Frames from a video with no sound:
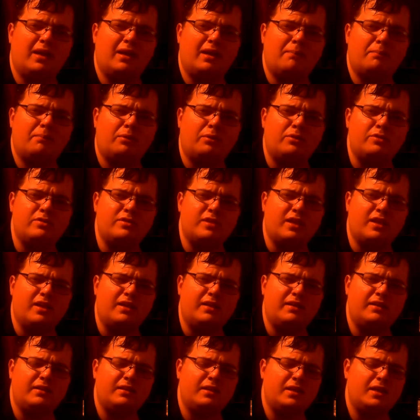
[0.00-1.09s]
per se,
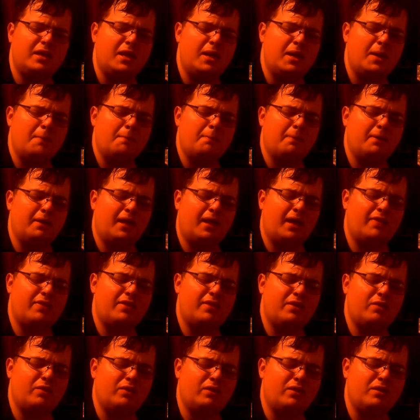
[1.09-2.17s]
but I think
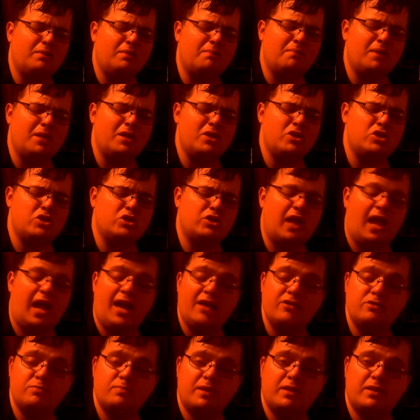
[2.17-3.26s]
one of the major
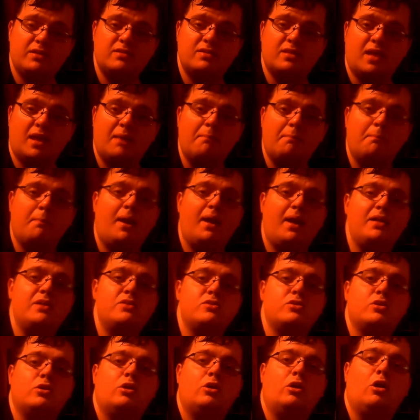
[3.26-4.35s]
aspects that might
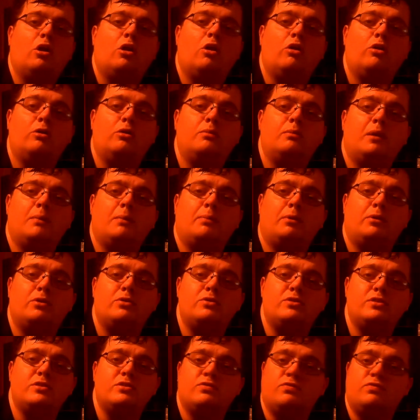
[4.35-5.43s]
harm a
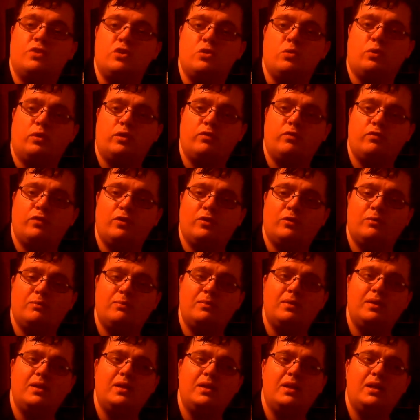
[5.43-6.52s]
person's view on the film
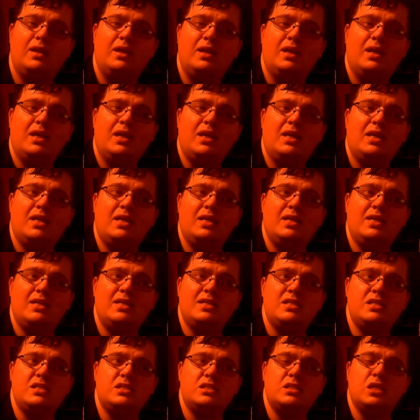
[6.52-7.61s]

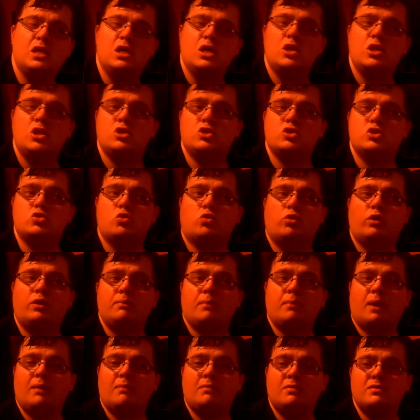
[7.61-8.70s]
is the story
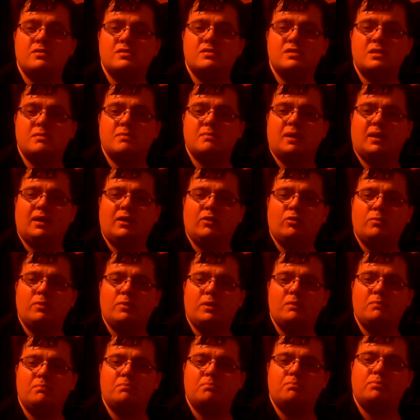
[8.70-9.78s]
might seem a little bit
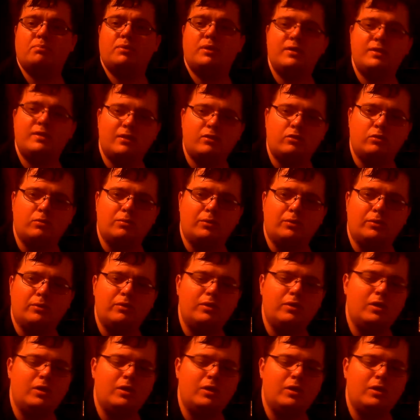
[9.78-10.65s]
predictable,